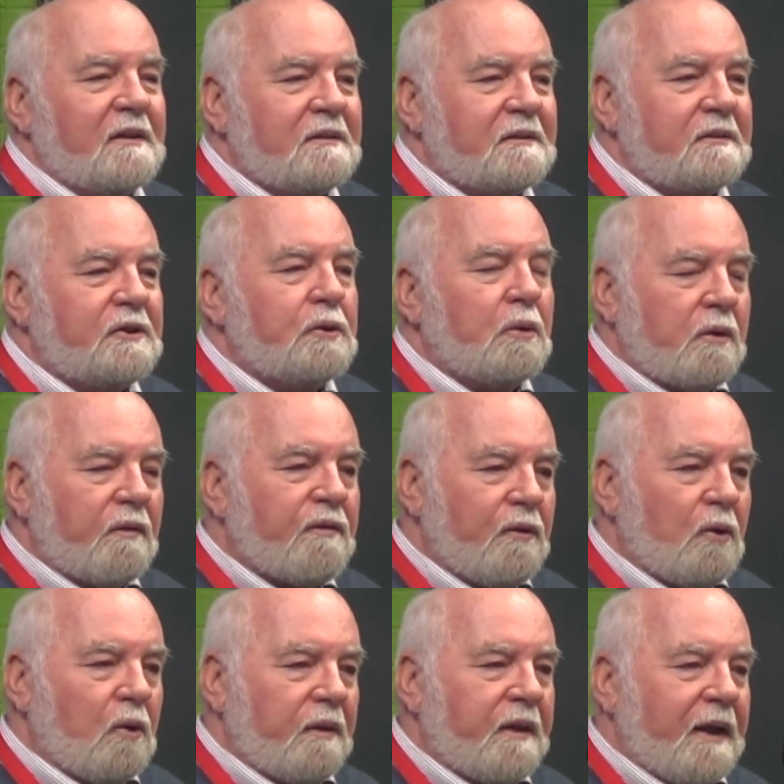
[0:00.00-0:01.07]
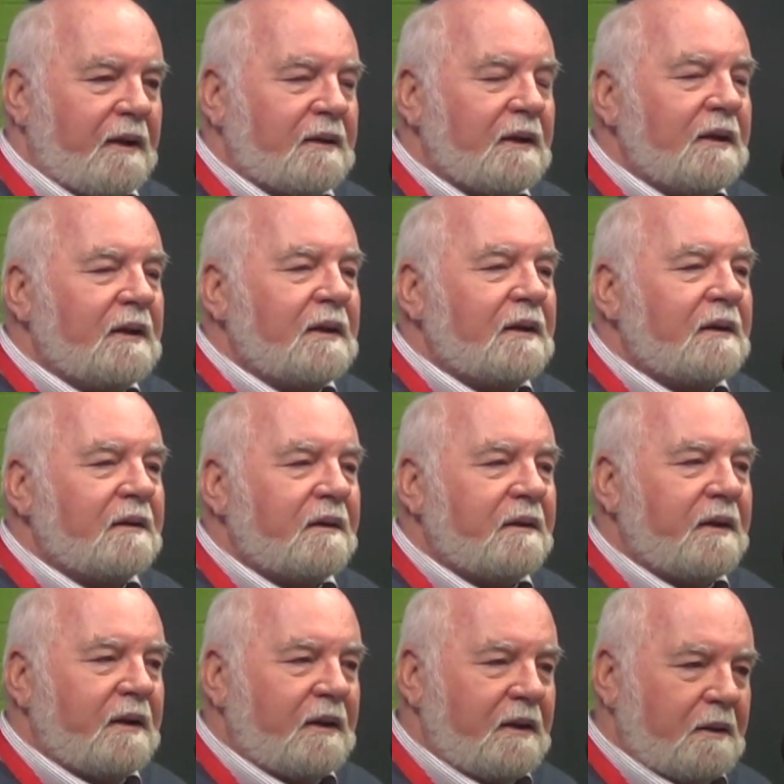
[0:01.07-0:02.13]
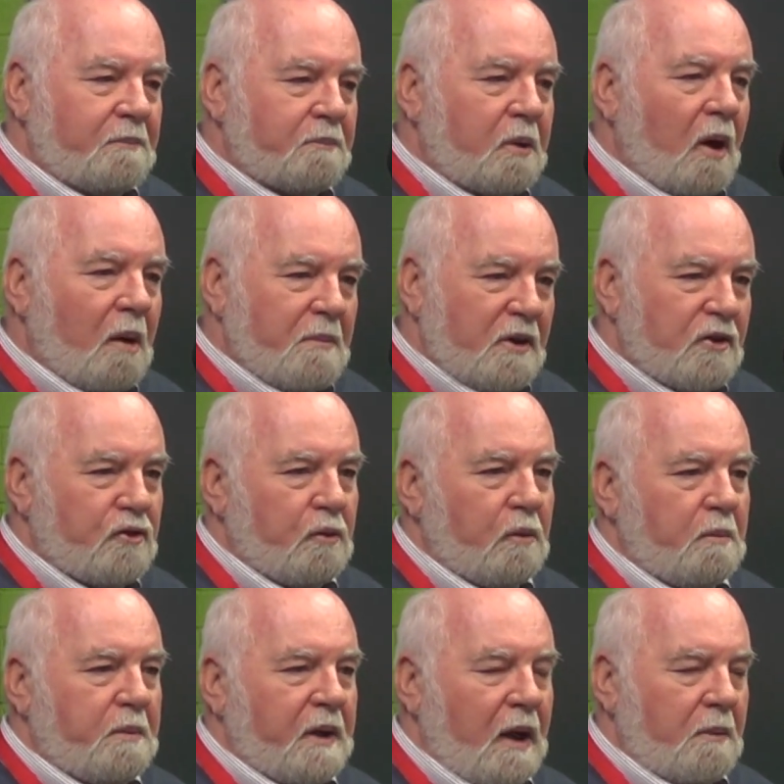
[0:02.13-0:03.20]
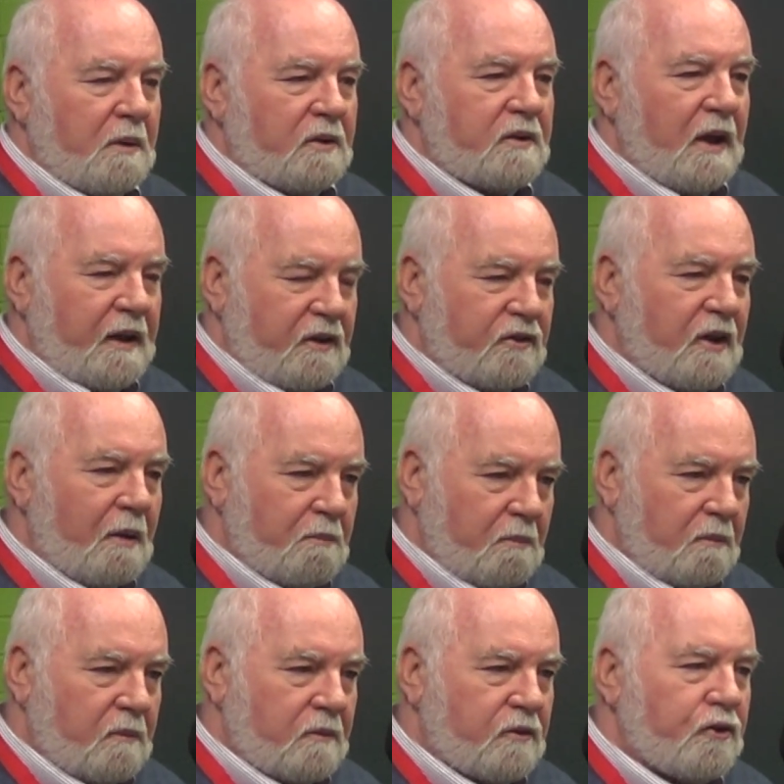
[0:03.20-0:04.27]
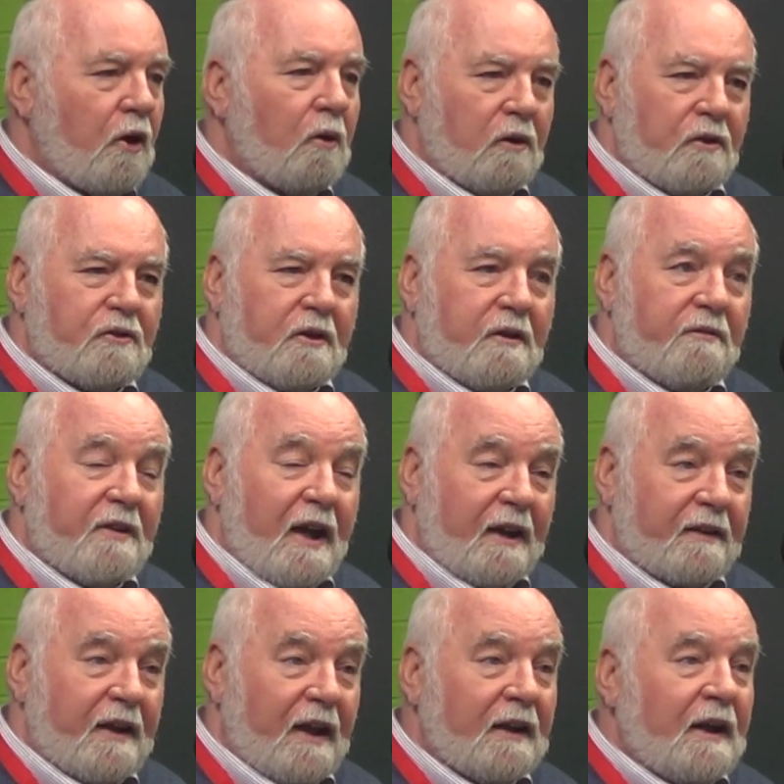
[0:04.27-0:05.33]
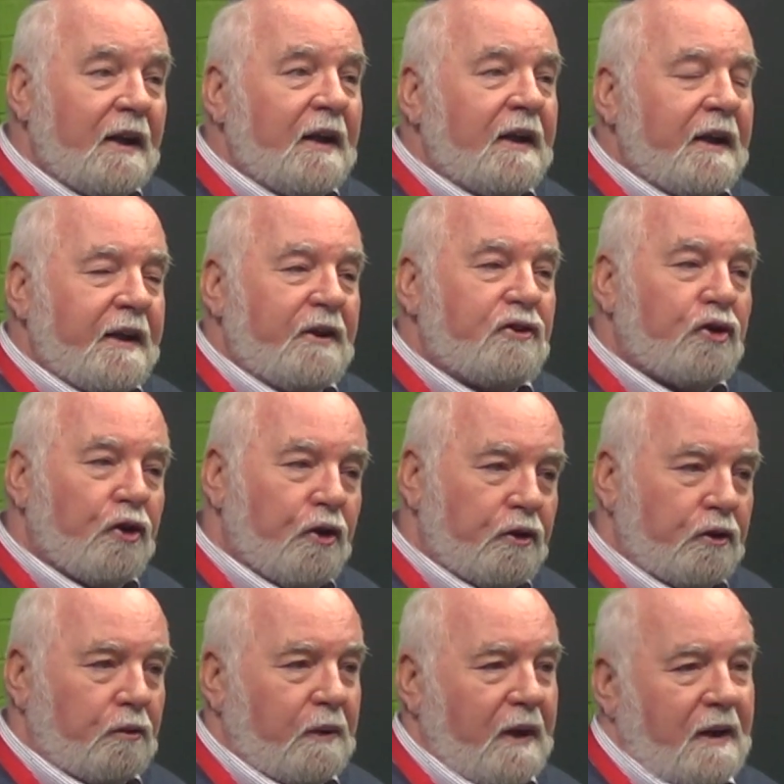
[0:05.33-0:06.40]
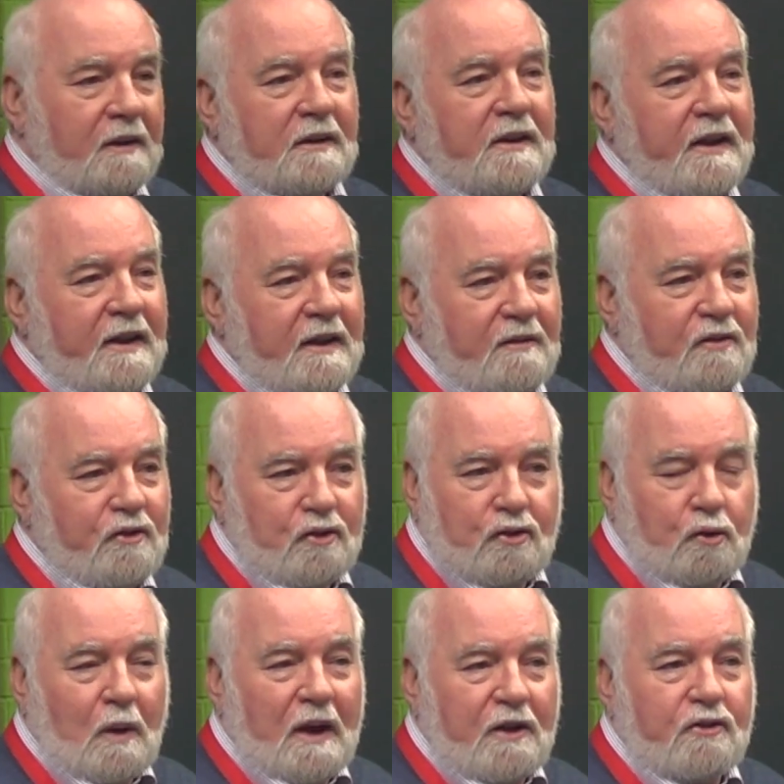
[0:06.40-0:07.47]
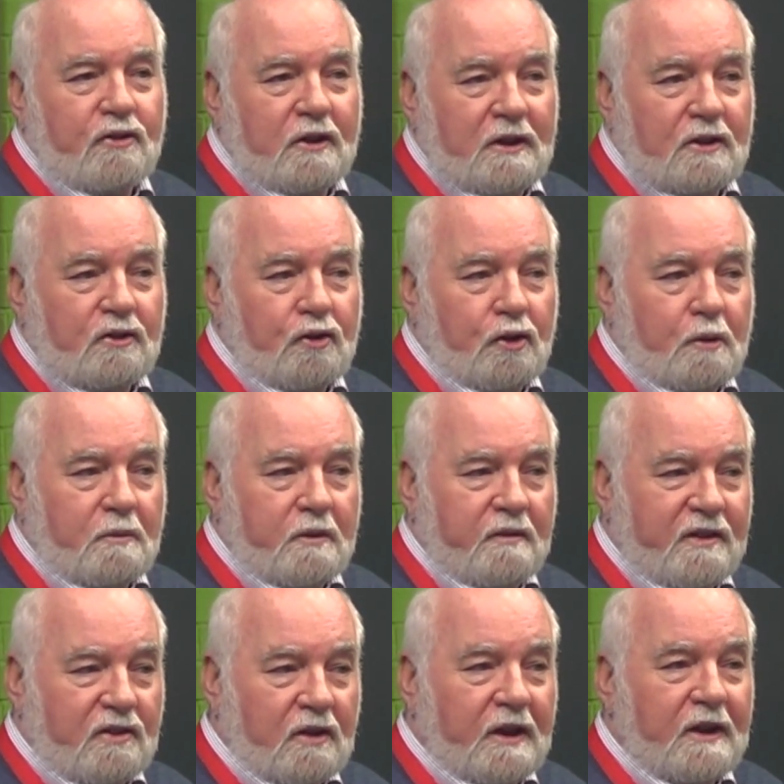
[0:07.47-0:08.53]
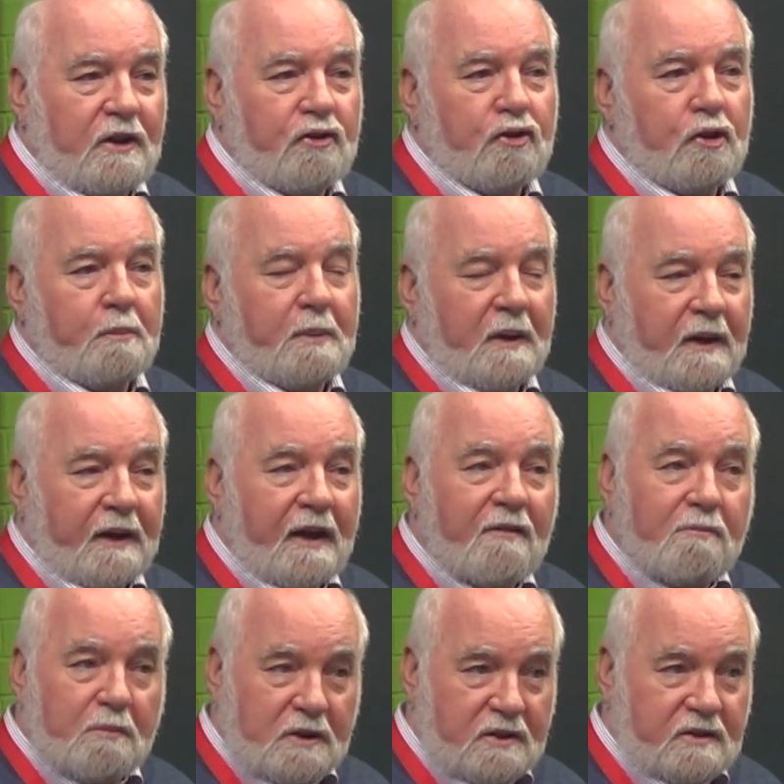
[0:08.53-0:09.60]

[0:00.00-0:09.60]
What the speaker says: you would have thought that the Prime Minister would be able to take some solace in the fact that he turned around a negative situation in terms of his leadership and the government